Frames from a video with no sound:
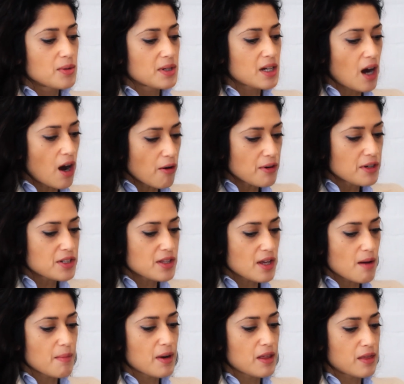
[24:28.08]
You encourage
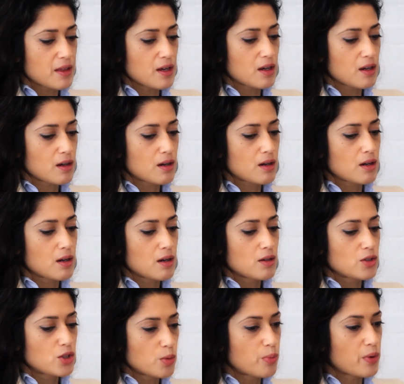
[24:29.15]
them, I think,
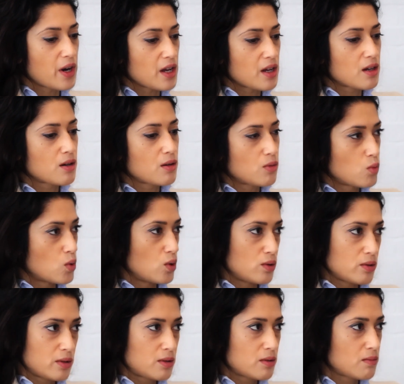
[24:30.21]
to break
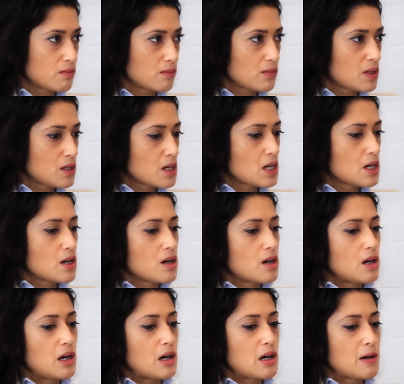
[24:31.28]
walls.
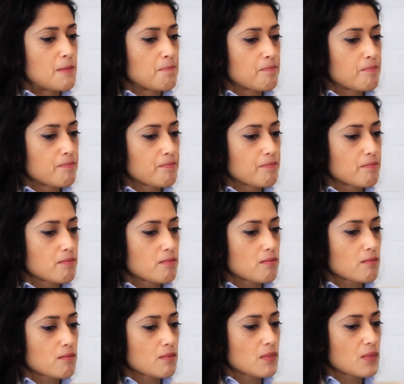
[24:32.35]

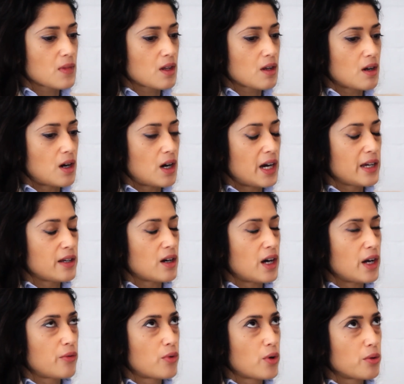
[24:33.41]

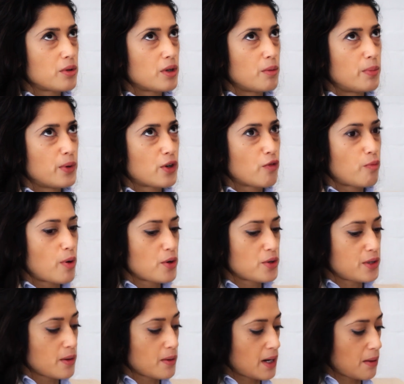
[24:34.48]
I wrote a book of
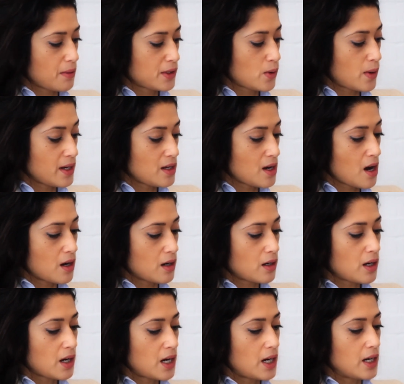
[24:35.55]
poetry when I was quite
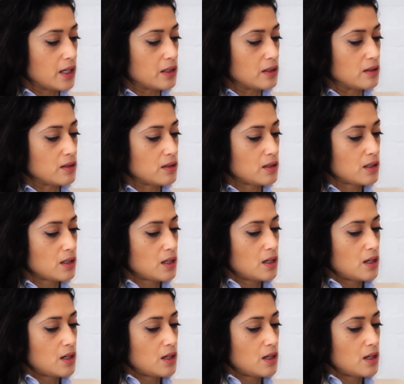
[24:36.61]
young, and